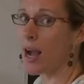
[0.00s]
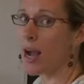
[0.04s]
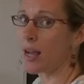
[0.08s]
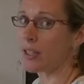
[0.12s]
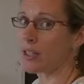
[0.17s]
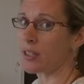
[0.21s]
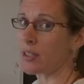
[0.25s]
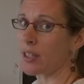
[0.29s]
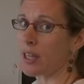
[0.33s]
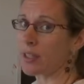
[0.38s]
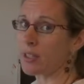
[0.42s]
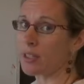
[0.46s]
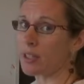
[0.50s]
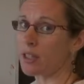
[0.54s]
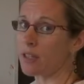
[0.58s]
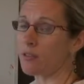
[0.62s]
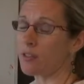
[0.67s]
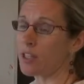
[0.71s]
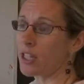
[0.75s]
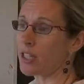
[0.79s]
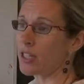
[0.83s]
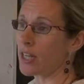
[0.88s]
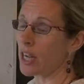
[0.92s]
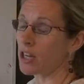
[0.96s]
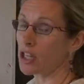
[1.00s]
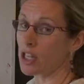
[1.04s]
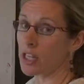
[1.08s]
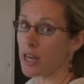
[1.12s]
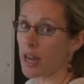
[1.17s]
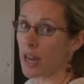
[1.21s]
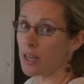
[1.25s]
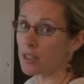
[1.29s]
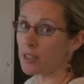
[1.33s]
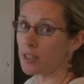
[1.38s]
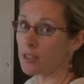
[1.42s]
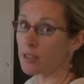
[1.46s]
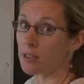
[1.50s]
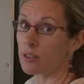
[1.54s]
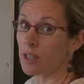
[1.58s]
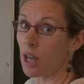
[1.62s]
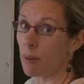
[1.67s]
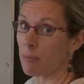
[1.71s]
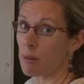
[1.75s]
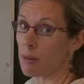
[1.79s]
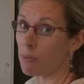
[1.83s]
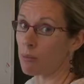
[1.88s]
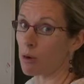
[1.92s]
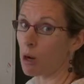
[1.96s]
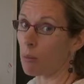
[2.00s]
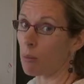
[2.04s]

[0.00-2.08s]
who has sensitivities actually gets tummy